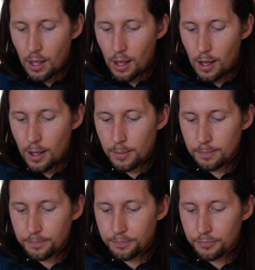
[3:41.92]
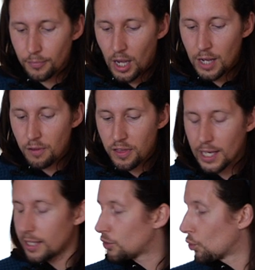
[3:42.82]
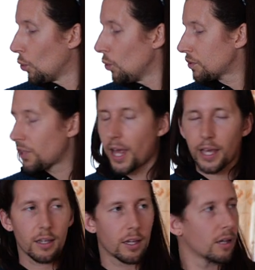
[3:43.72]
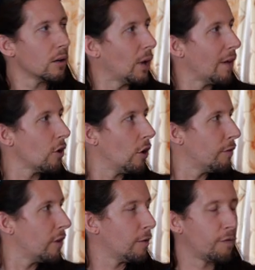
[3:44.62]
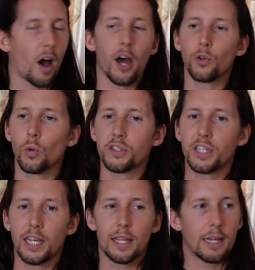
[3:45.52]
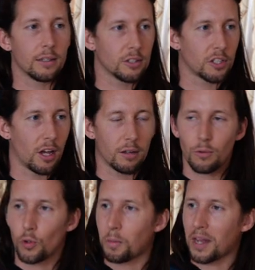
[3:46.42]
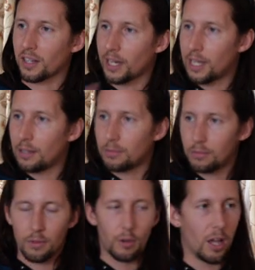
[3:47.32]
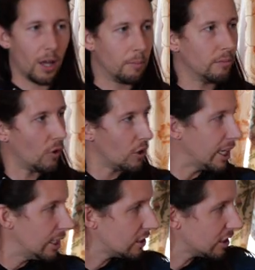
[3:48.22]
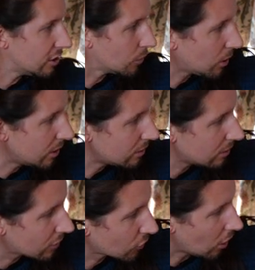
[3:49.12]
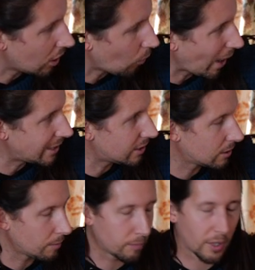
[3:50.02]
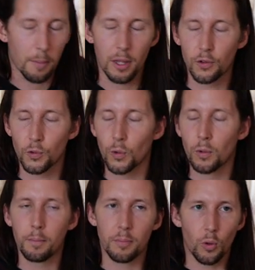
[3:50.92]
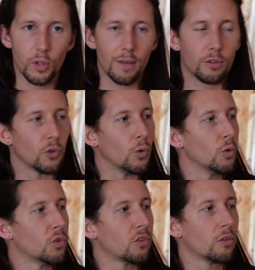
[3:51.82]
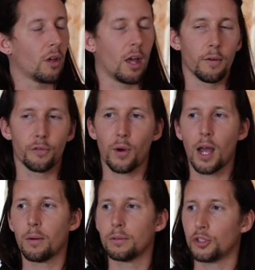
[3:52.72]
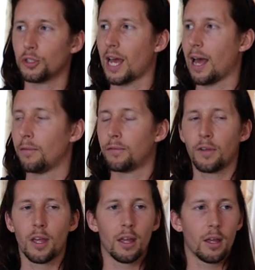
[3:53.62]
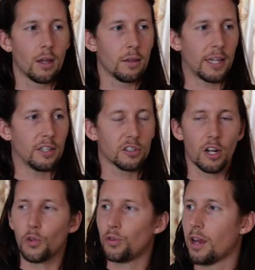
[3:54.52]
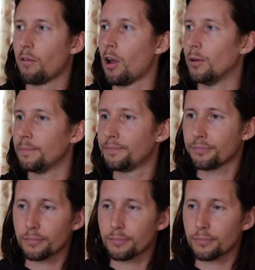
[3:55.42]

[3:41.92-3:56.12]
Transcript: Another thing is doors. Like, we have a lot of fire doors here that shut automatically on a hinge. This is one that's got a weight down by the door, but all the other doors throughout should have, they just close on their own.